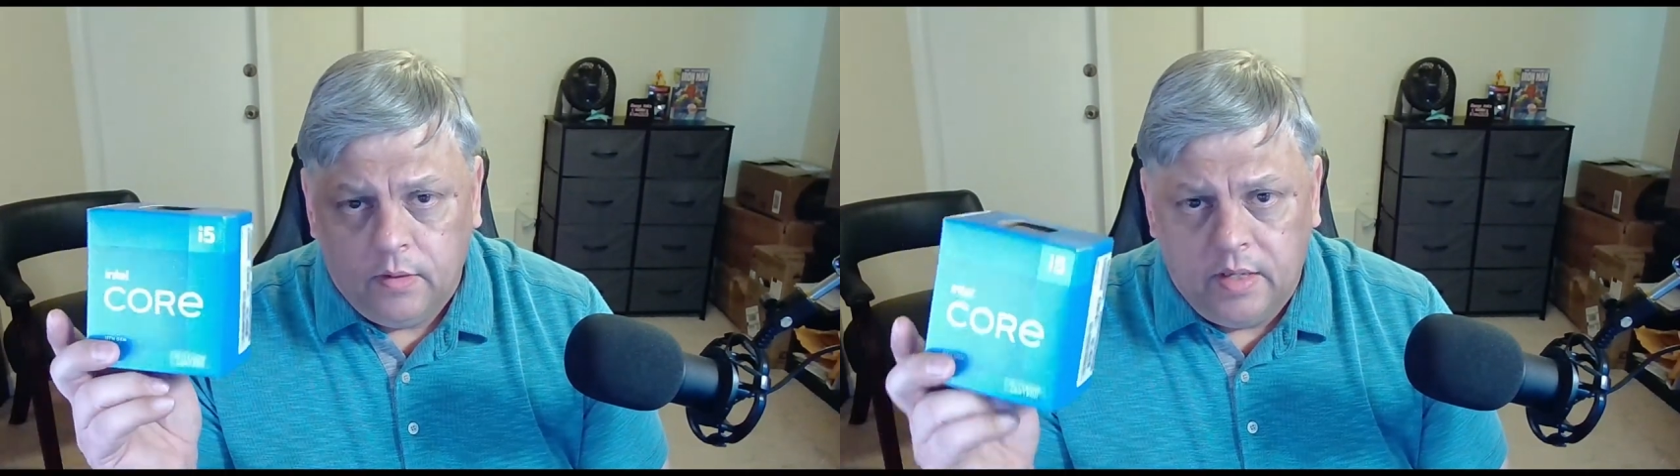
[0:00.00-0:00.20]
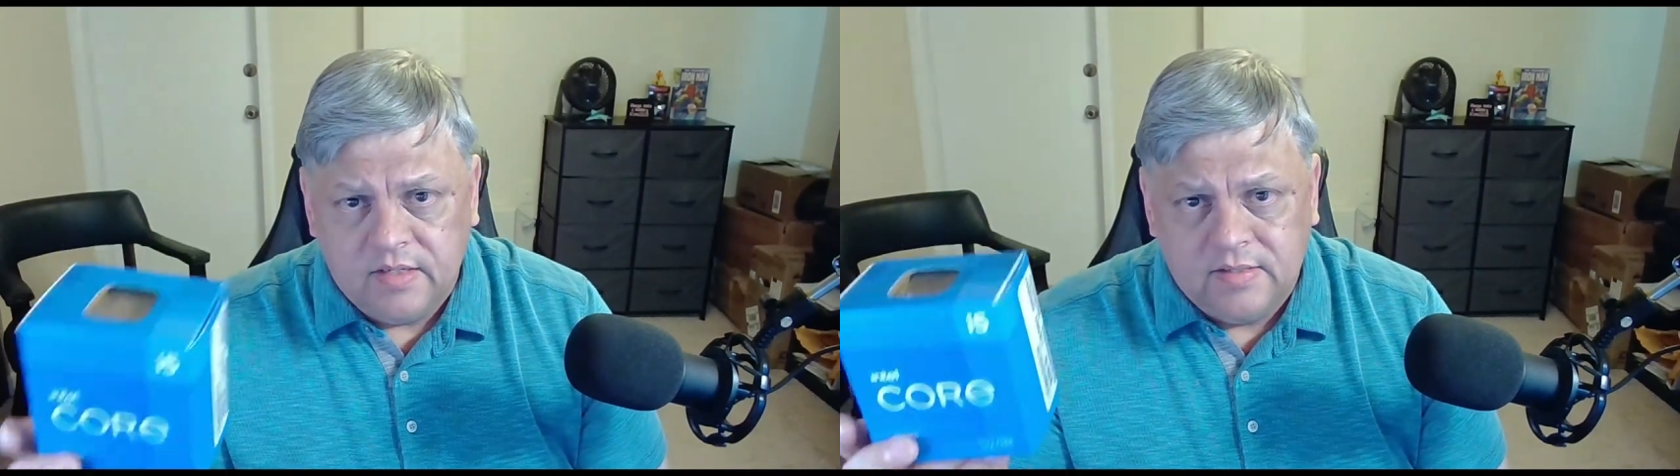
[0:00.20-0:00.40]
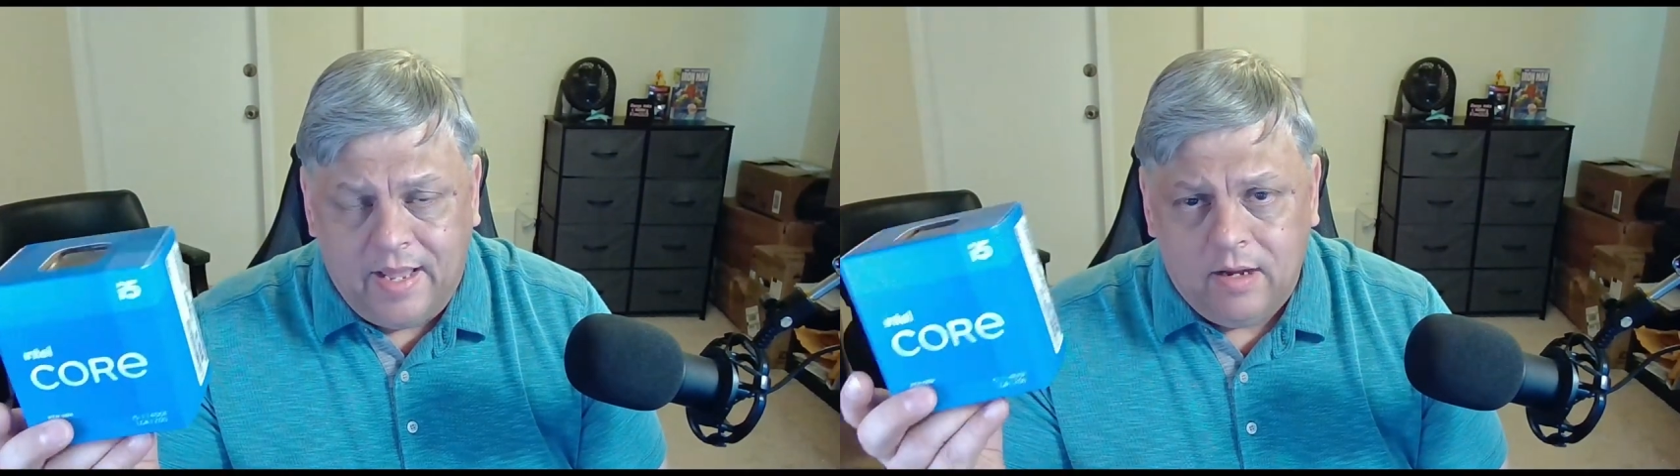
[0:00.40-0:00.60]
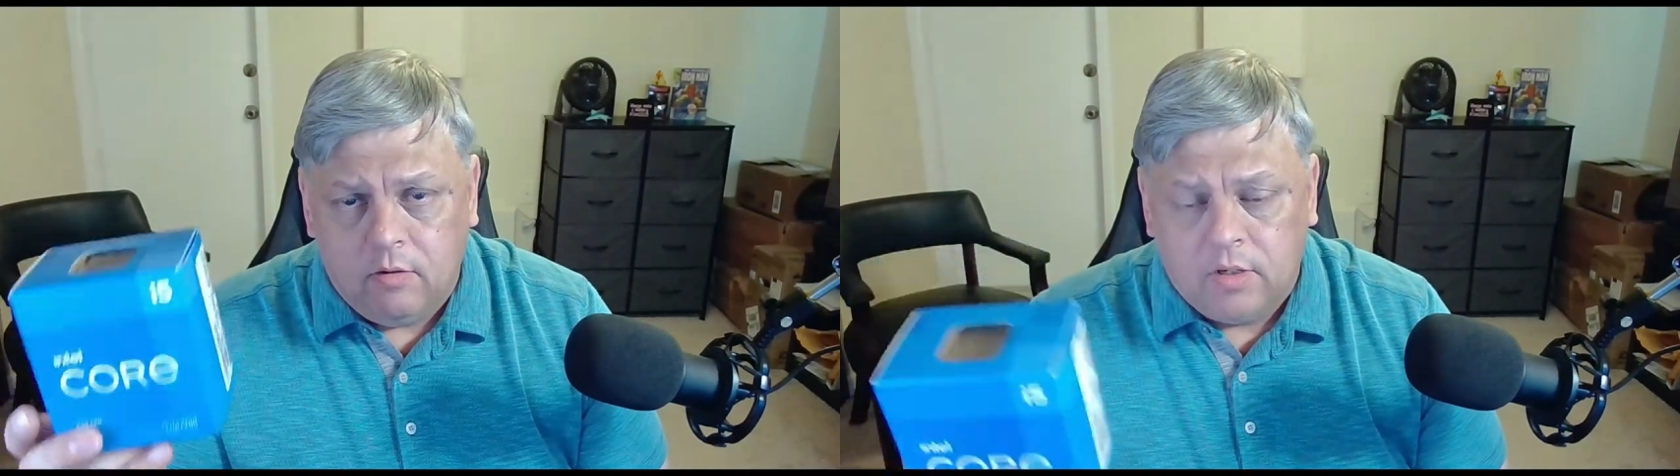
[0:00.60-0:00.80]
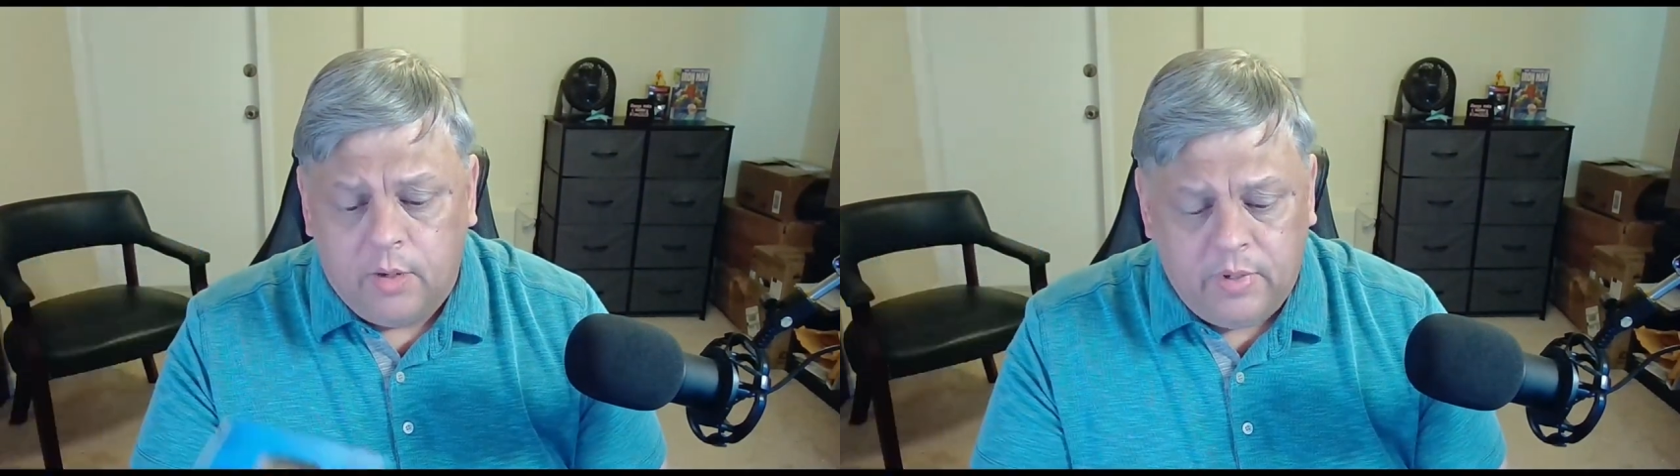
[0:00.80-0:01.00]
is
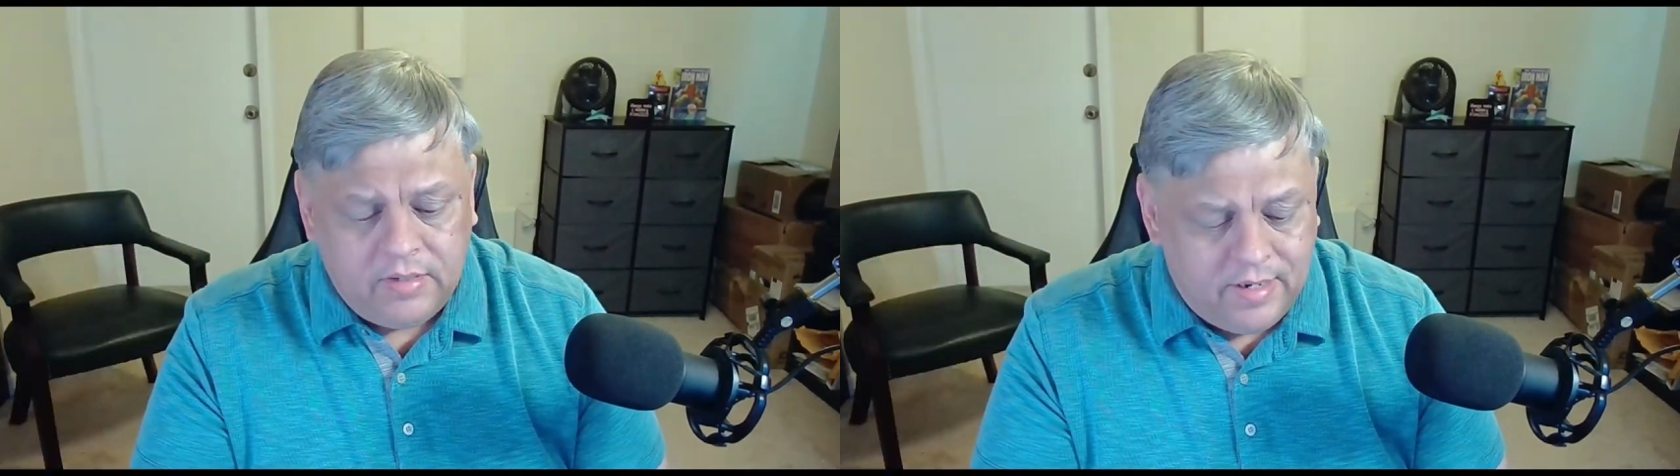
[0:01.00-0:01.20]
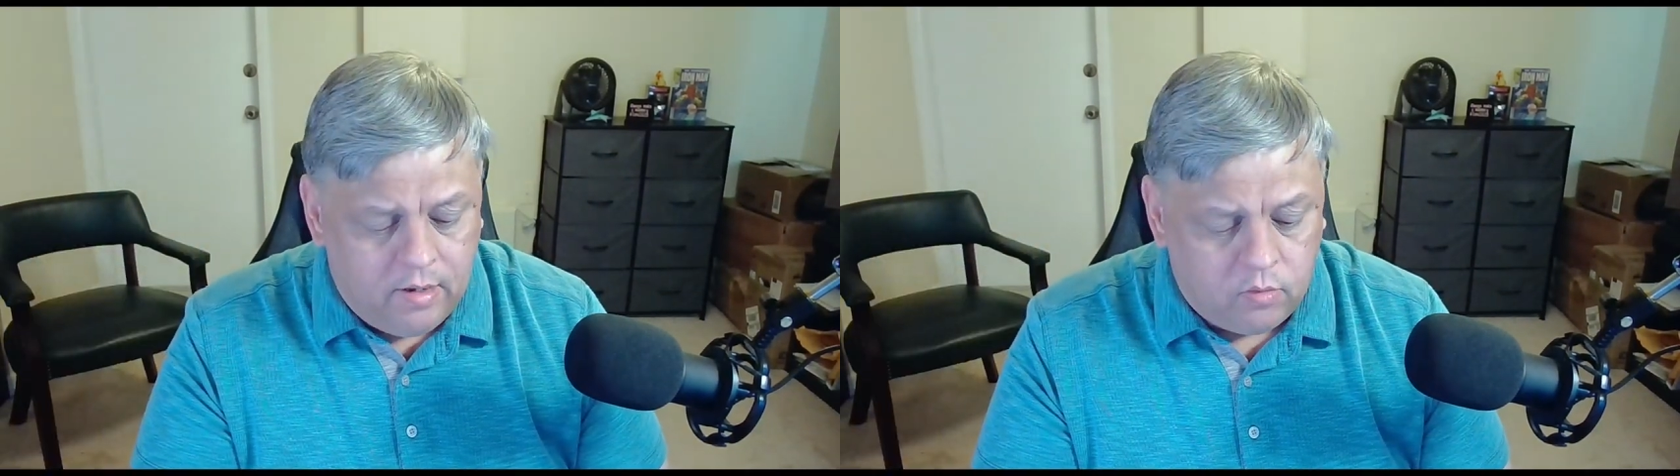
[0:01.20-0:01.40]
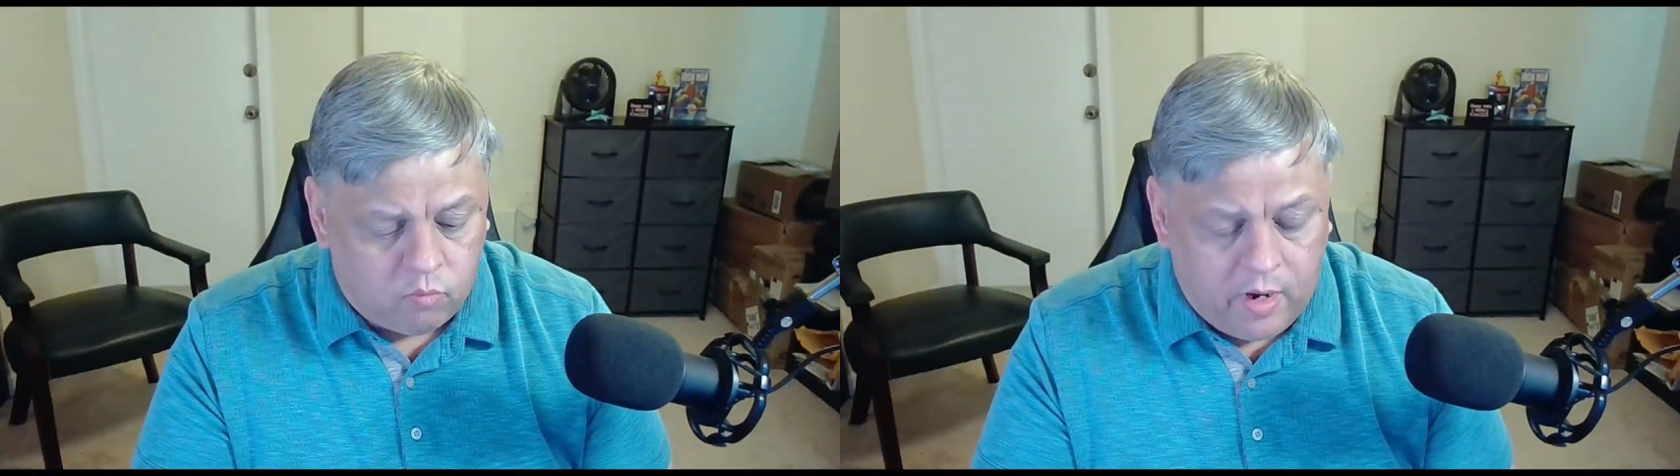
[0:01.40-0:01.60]
now coming down